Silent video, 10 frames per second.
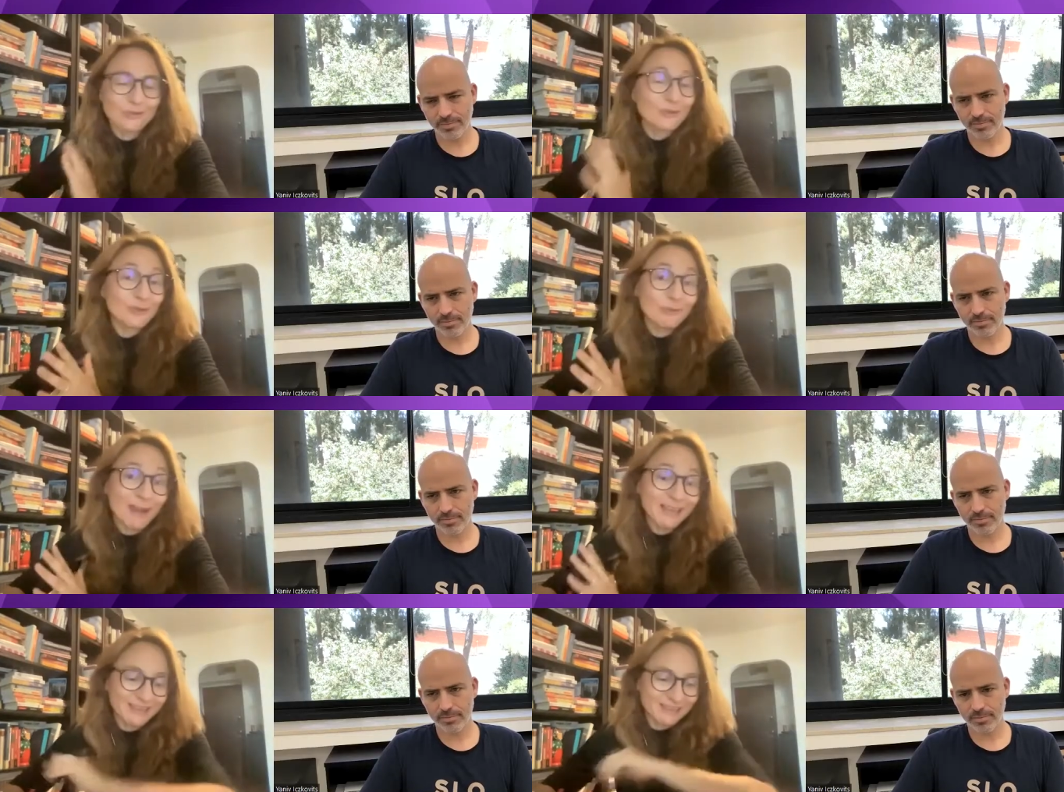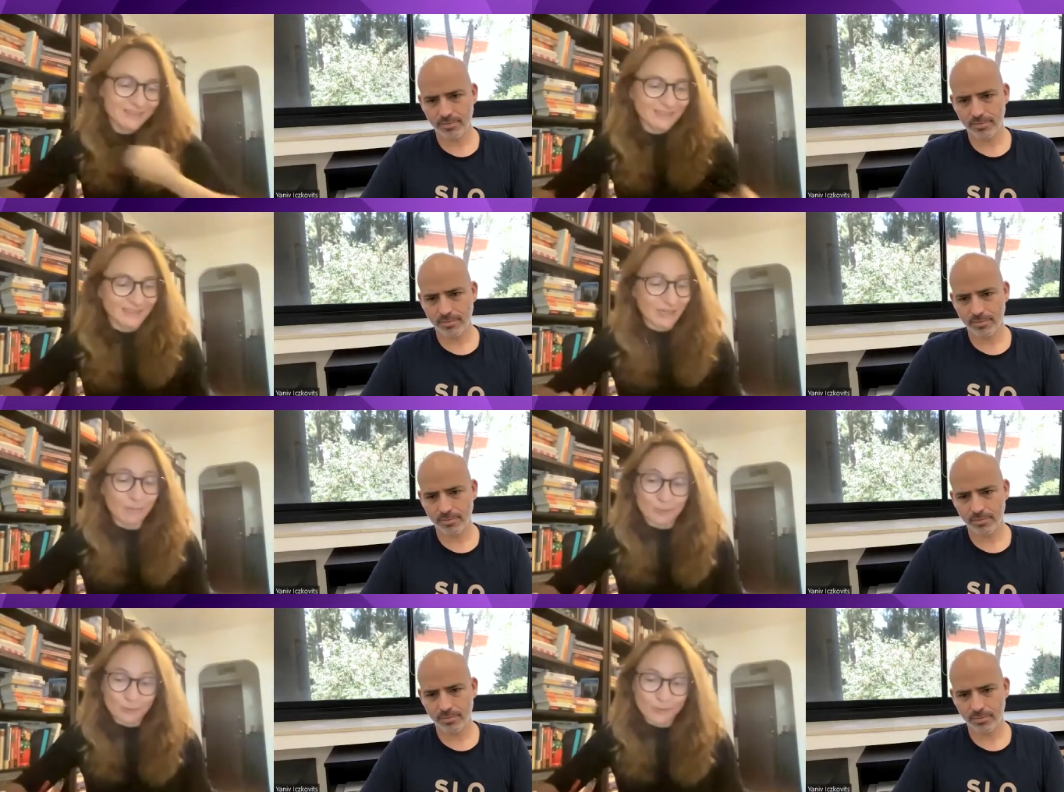Speaker 1: You write uh, a
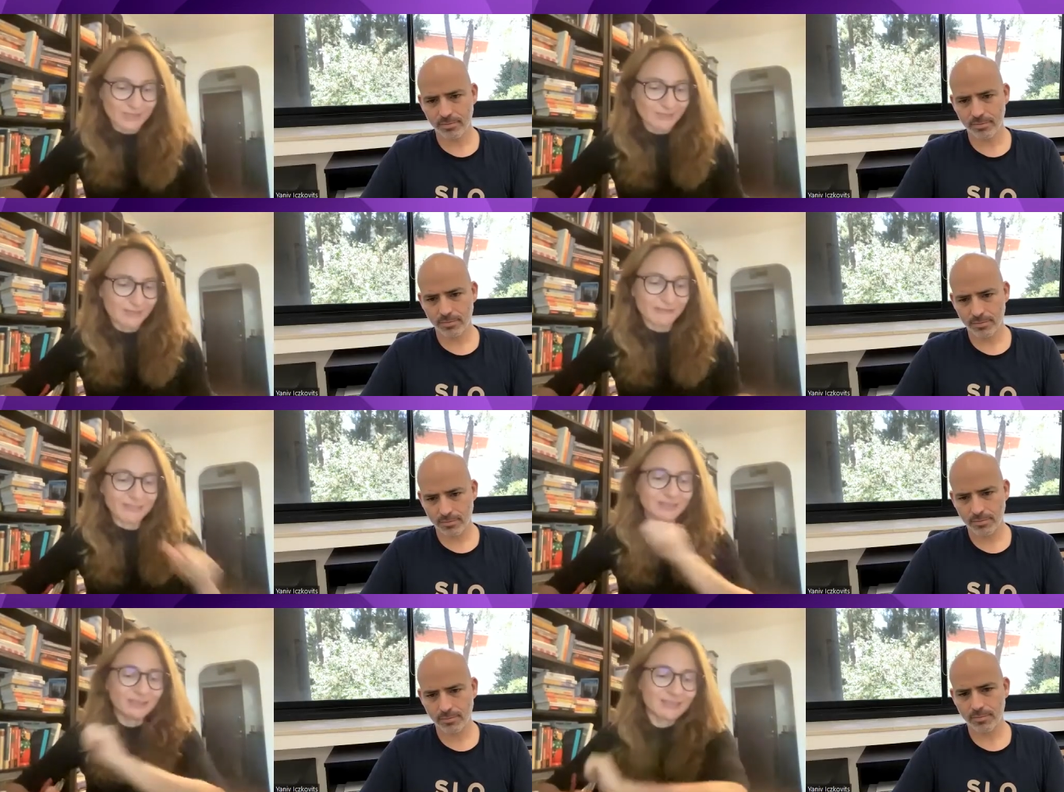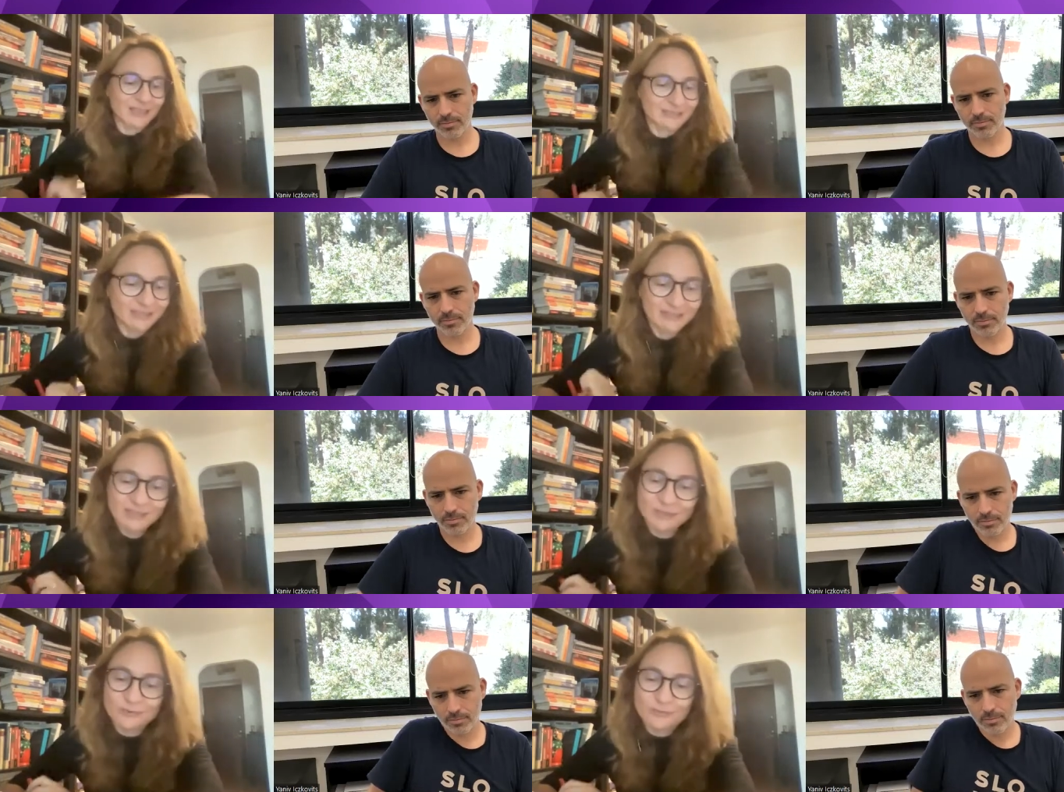book recently translated
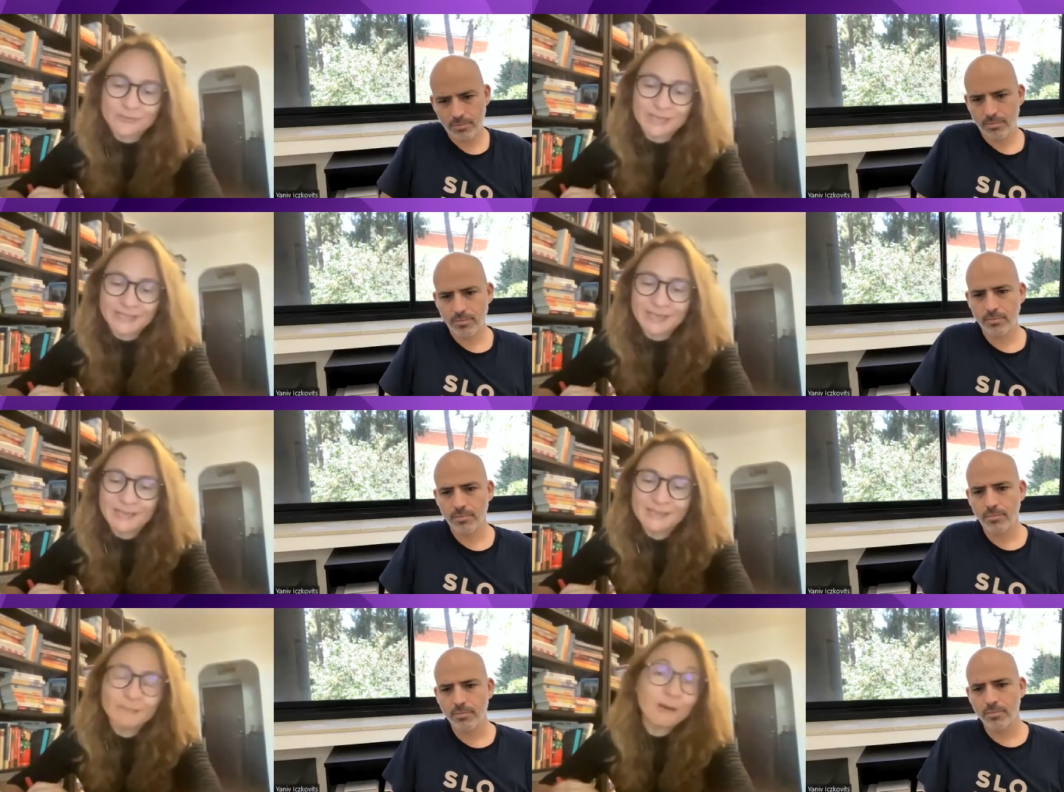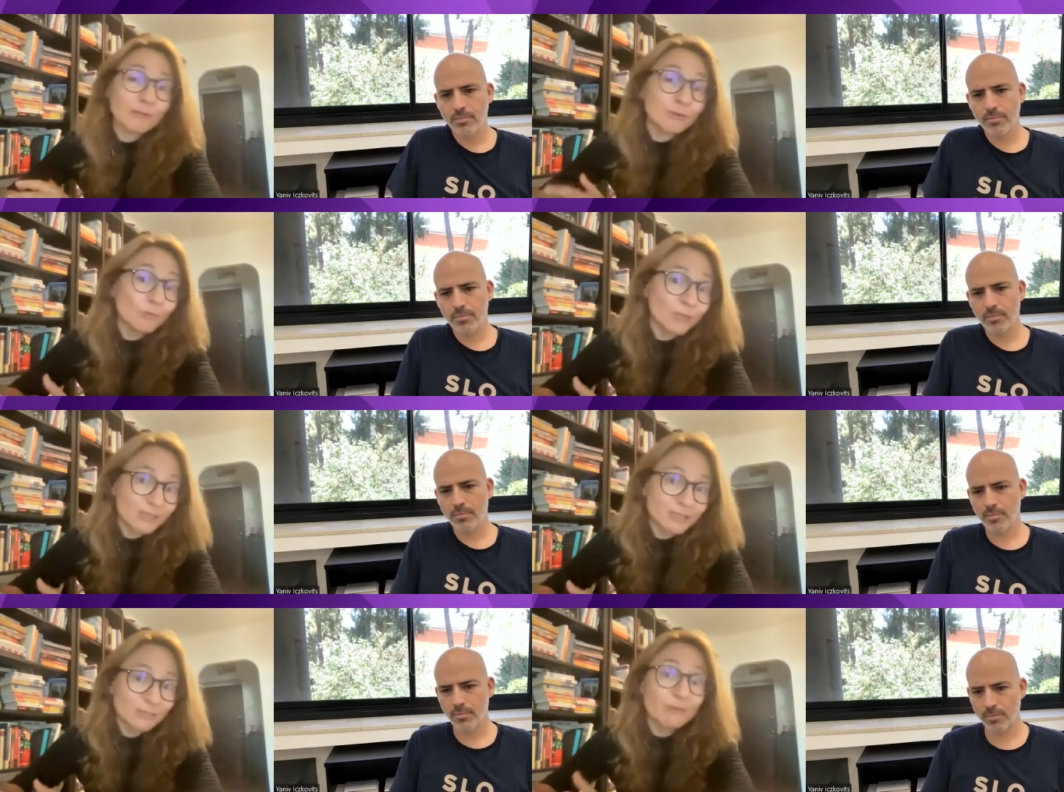into Romanian about the
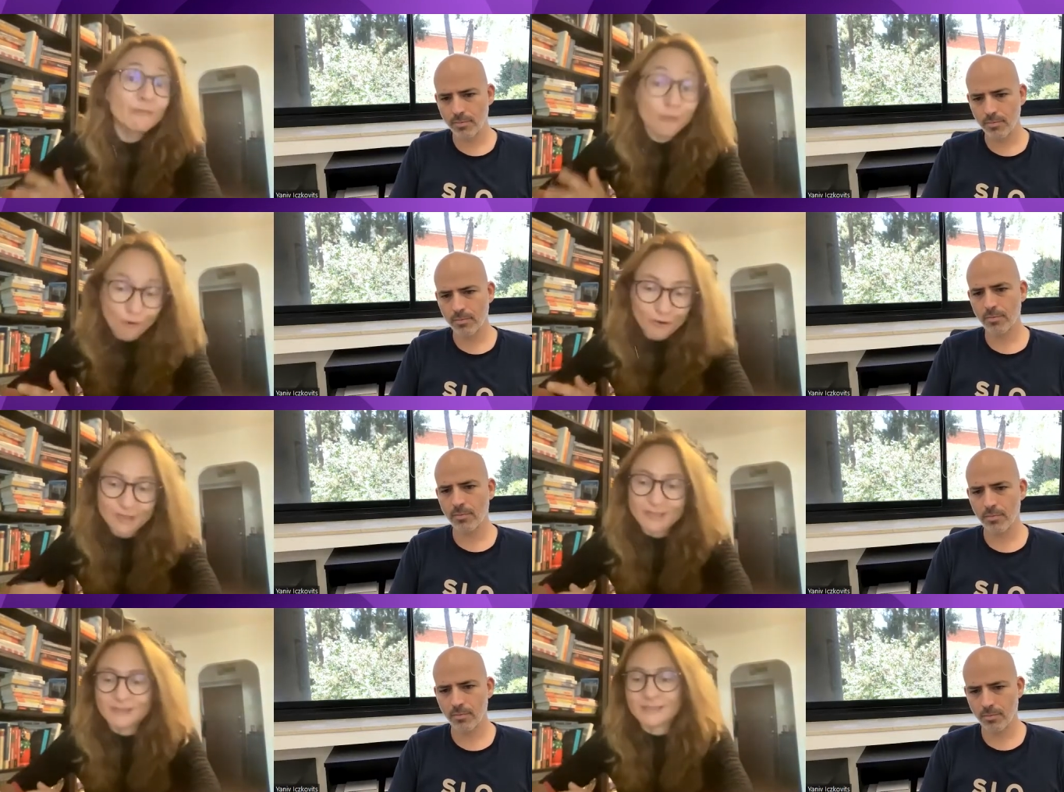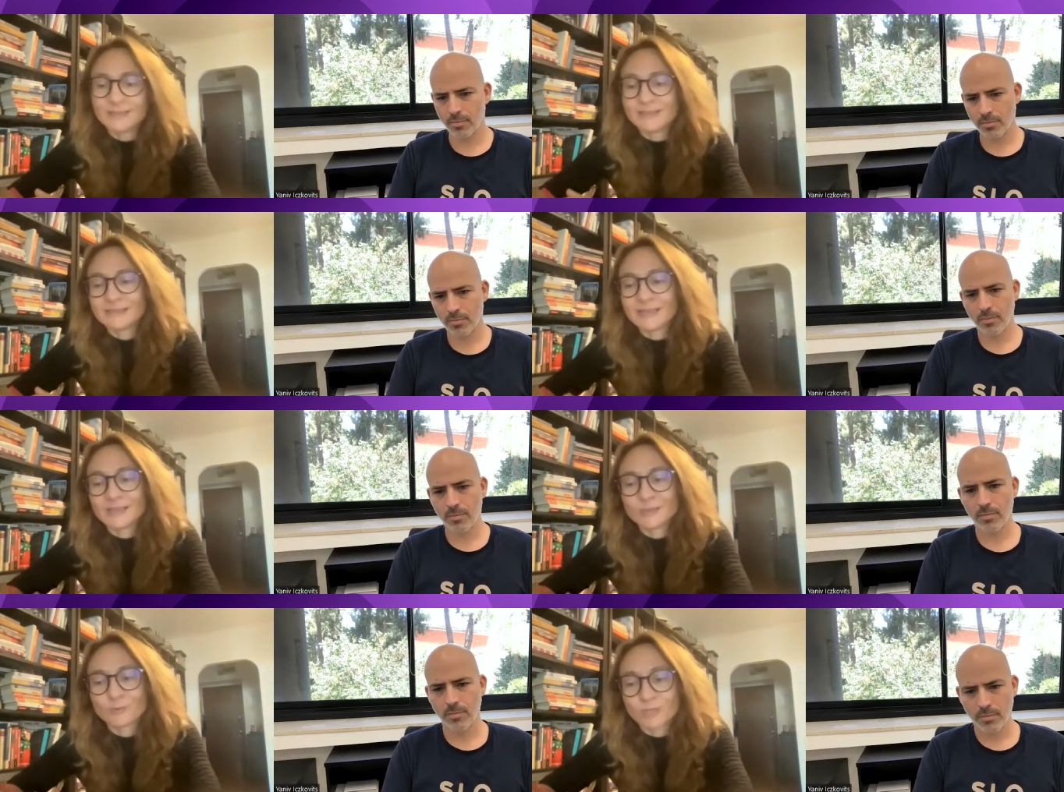world before the
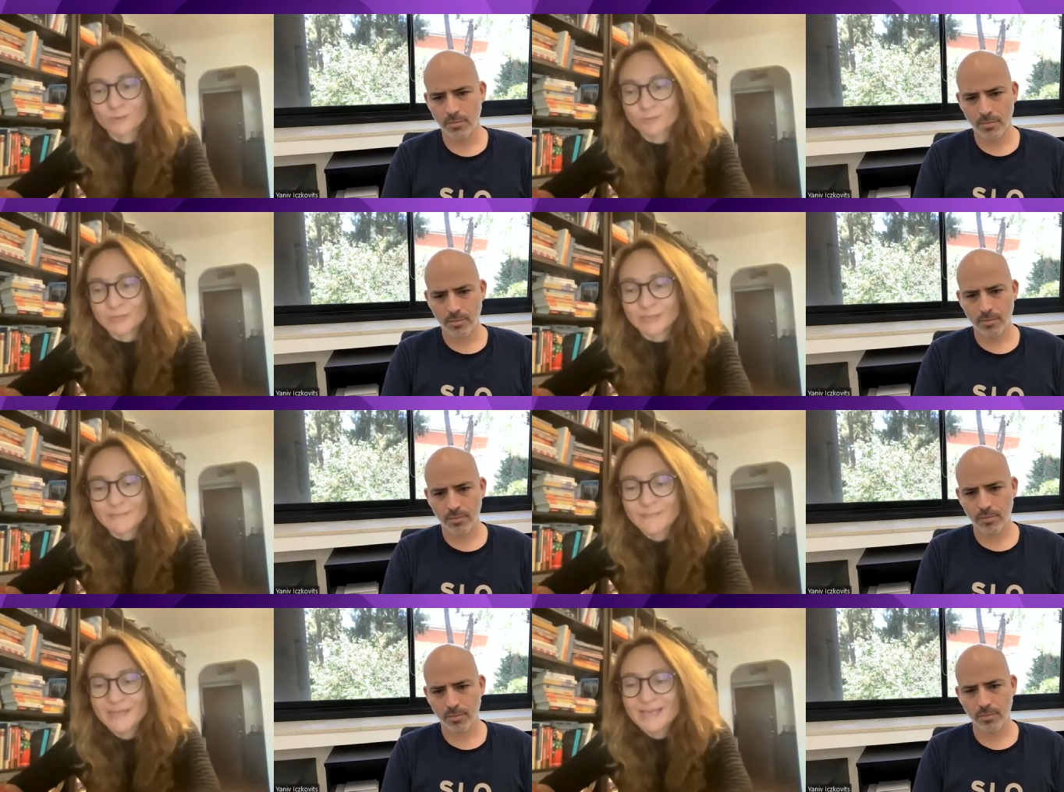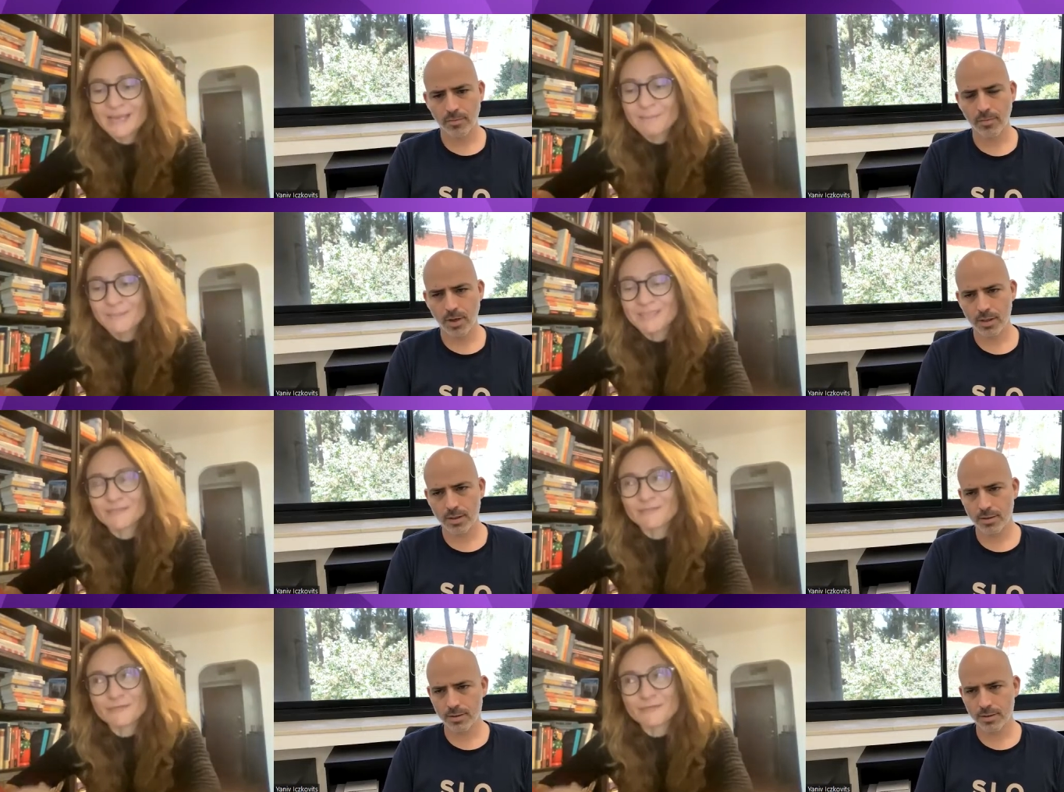Second World War, but yes.